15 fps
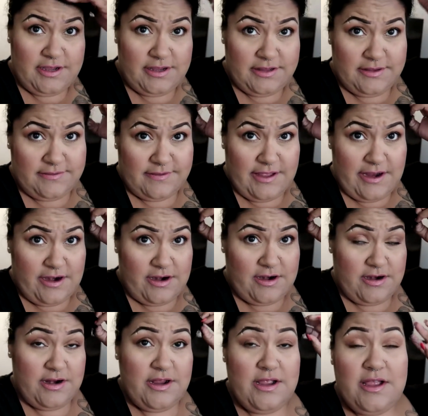And this
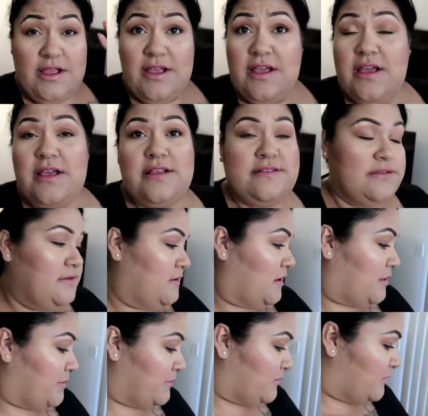hair, this is
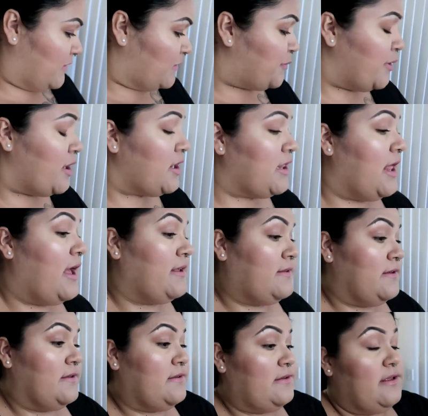not the business. Let's put on
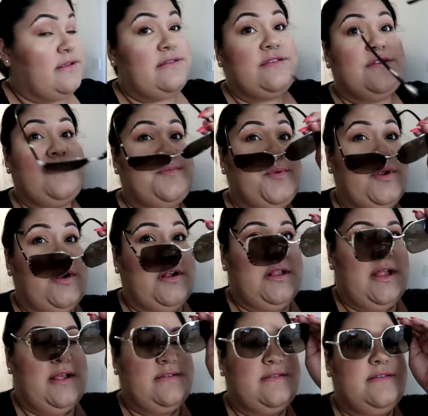glasses. Let's just put on
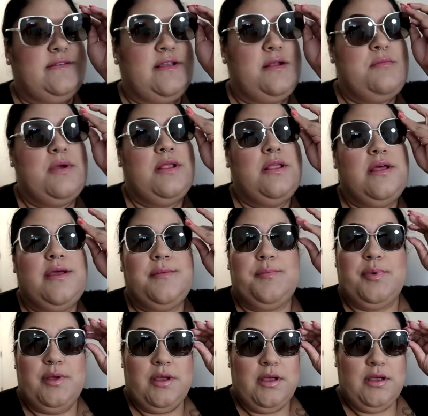glasses and my lip.
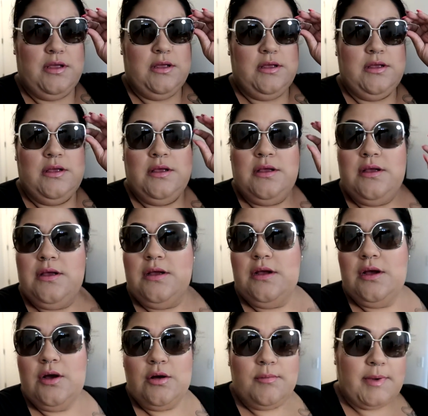
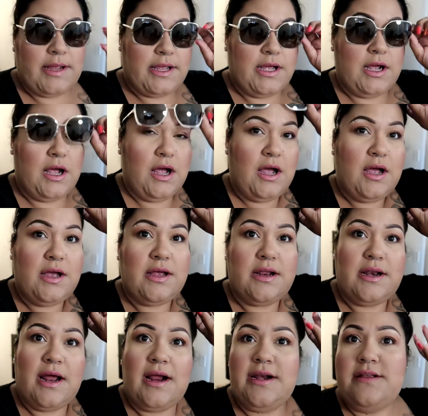Oh my
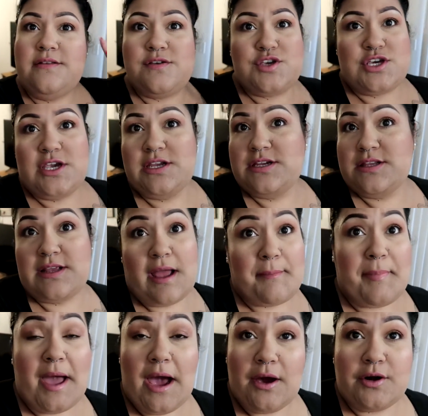God, I need to change that
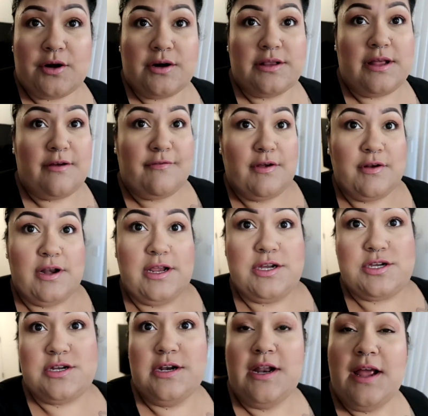powder and that
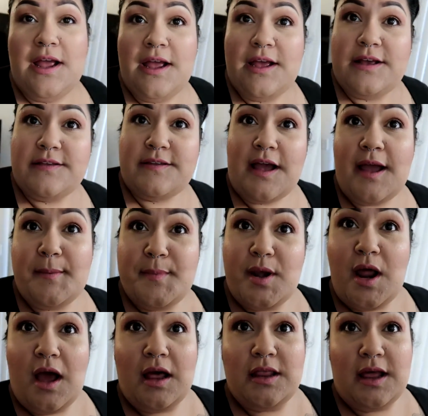foundation because I am
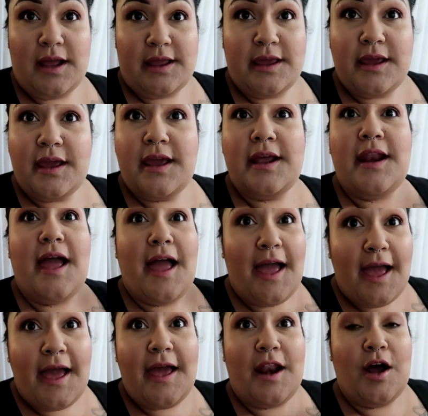not liking it
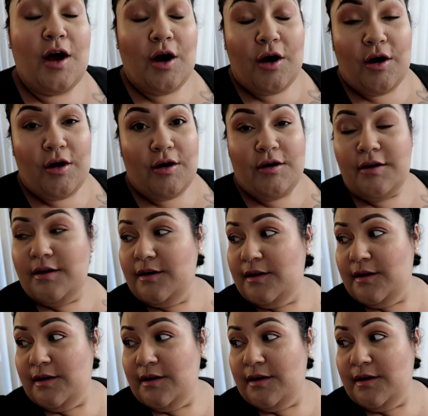at all.